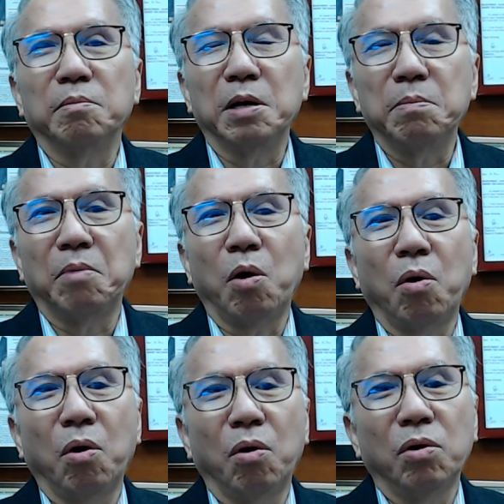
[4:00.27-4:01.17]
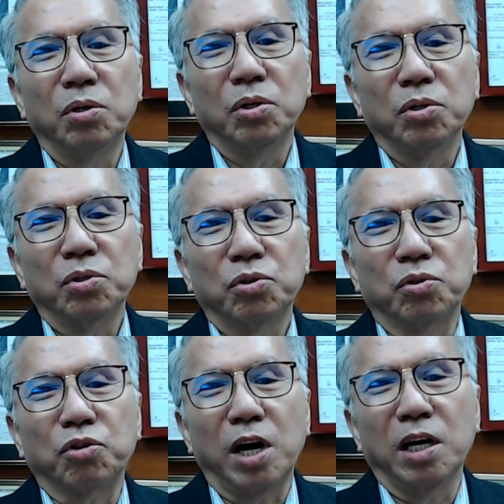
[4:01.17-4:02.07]
a bit more, to
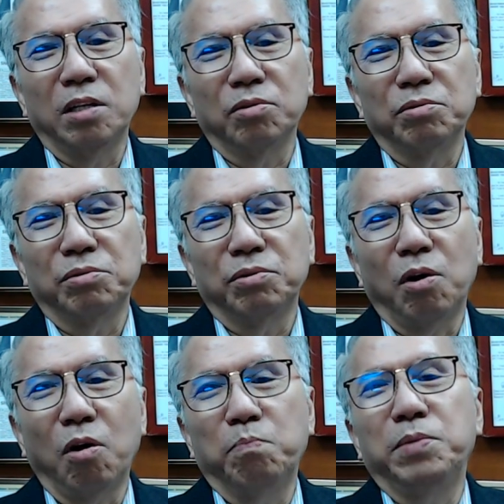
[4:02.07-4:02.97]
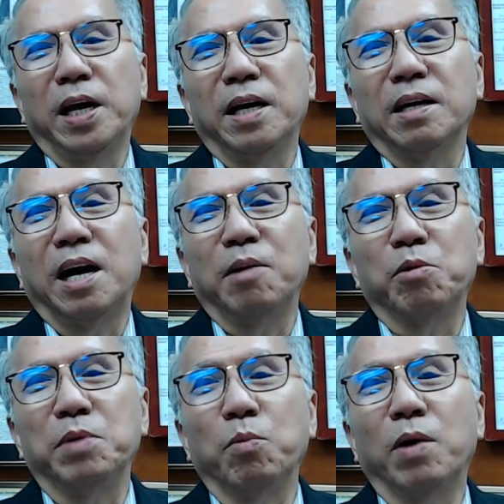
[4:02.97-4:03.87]
try to hope that I
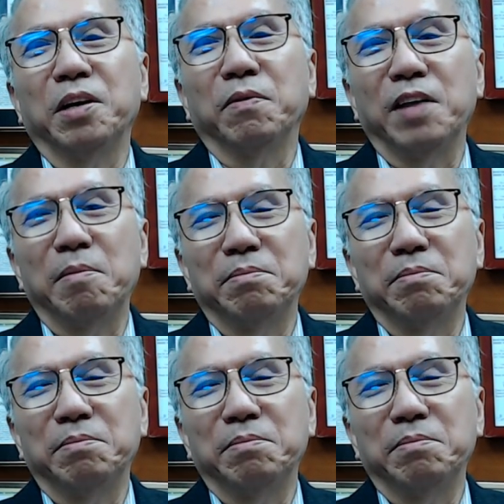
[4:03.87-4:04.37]
will be one of them.